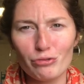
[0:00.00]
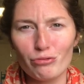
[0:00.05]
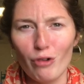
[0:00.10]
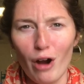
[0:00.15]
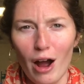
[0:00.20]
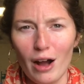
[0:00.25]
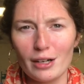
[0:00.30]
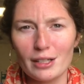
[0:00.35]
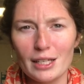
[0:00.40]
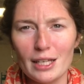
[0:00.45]

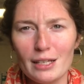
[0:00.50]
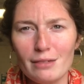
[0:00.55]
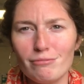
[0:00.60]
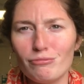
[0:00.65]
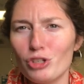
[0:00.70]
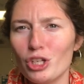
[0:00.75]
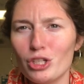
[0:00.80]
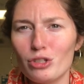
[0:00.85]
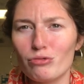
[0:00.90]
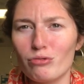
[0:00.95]
rocked
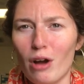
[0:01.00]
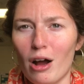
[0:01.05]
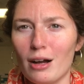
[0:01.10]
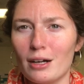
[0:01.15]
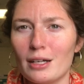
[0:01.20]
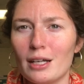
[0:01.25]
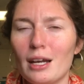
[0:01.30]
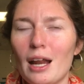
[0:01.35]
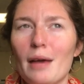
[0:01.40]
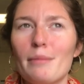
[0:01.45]
it. Just
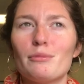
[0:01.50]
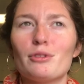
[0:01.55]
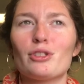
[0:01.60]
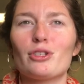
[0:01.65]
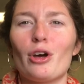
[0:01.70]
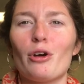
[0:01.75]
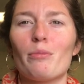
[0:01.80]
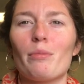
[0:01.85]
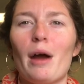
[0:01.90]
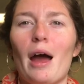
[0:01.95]
rocked it. I'm
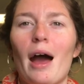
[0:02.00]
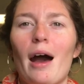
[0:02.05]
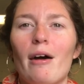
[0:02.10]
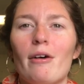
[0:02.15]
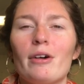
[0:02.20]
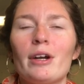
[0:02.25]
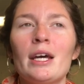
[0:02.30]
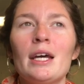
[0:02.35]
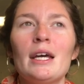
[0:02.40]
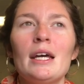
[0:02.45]
so
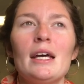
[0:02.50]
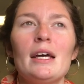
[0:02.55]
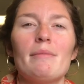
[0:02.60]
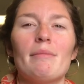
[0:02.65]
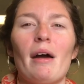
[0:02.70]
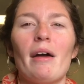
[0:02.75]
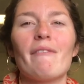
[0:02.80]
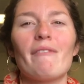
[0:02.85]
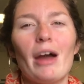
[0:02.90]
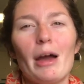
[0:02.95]
proud.
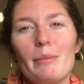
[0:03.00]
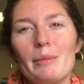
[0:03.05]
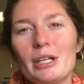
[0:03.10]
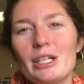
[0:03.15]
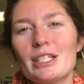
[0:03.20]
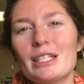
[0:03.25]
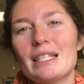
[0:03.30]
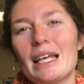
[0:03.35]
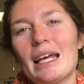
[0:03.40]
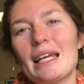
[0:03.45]
My
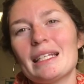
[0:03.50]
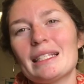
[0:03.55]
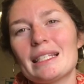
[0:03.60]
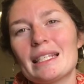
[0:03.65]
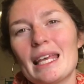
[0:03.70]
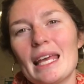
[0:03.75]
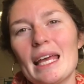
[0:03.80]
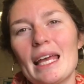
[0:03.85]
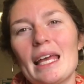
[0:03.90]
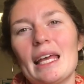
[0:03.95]
environmental
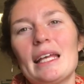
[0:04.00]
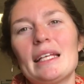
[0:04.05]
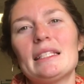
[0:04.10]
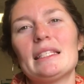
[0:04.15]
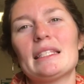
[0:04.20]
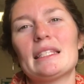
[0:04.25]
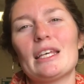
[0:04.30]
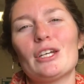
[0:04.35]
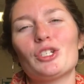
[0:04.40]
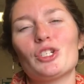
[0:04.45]
science
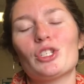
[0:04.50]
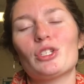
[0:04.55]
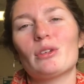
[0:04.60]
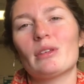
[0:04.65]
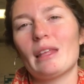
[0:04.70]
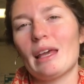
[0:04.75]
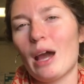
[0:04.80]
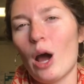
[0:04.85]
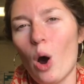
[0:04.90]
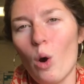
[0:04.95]
kids, they're just
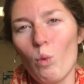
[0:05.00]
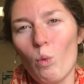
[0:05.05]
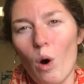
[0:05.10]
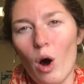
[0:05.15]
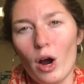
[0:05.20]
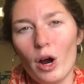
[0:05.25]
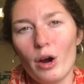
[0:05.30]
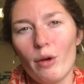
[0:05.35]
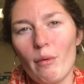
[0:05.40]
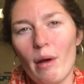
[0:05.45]
doing like a
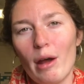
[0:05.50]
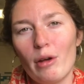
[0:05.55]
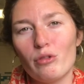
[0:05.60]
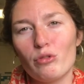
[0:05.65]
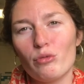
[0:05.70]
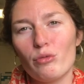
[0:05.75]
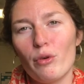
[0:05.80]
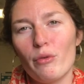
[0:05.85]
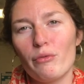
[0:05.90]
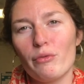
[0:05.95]
walk
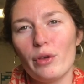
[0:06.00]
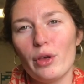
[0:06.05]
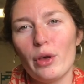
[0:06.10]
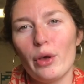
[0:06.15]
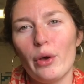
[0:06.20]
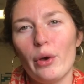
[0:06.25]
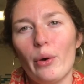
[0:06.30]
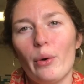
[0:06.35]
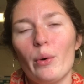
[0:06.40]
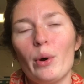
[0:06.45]
around
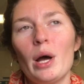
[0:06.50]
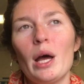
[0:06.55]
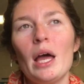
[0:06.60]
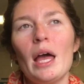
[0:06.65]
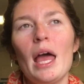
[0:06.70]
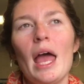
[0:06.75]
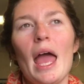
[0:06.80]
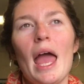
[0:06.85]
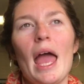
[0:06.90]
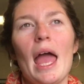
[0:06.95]
review
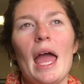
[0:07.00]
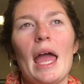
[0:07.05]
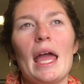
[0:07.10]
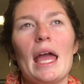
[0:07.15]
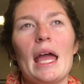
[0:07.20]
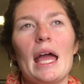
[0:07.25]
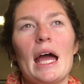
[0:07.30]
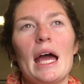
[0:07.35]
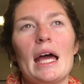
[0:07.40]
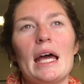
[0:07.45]

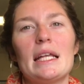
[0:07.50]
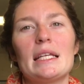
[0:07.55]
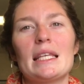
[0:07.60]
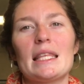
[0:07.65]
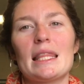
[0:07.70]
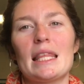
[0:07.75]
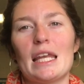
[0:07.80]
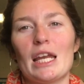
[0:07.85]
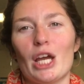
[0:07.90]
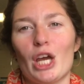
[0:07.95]
and
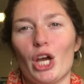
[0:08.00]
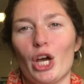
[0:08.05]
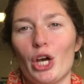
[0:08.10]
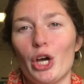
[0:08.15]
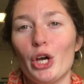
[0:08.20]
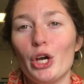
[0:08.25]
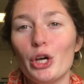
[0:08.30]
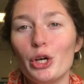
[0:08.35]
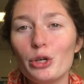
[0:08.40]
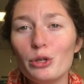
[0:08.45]
then a
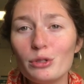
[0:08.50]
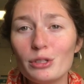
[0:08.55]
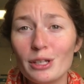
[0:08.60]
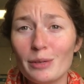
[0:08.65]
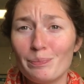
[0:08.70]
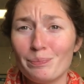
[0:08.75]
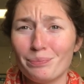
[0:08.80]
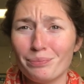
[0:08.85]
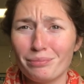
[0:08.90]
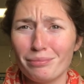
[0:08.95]
Kahoot.
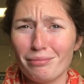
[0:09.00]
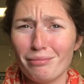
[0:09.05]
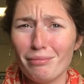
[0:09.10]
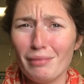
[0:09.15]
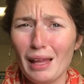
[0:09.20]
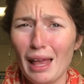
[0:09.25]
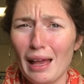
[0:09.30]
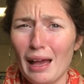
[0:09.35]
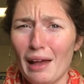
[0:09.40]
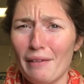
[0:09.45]

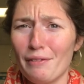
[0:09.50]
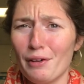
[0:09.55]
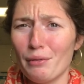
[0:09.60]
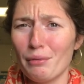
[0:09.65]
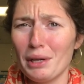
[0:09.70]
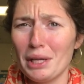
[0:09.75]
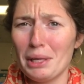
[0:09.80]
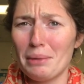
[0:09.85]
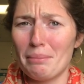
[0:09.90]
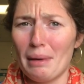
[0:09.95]
I feel
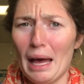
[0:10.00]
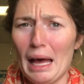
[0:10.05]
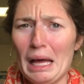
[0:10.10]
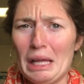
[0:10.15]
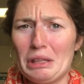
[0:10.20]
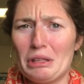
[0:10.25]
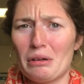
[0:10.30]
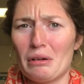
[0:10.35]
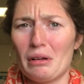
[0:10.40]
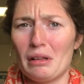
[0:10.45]
really
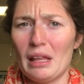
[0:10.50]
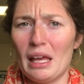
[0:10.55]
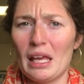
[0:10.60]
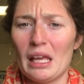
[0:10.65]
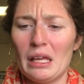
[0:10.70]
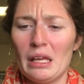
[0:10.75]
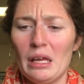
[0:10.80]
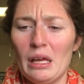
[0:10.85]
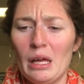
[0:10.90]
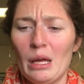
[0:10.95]
bad. They're all
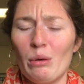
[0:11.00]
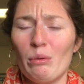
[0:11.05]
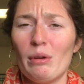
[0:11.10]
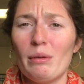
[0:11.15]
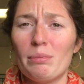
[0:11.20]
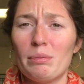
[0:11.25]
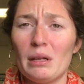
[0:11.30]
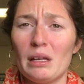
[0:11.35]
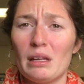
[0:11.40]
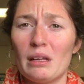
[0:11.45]
like,
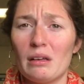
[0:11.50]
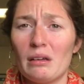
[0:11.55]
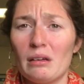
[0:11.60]
we played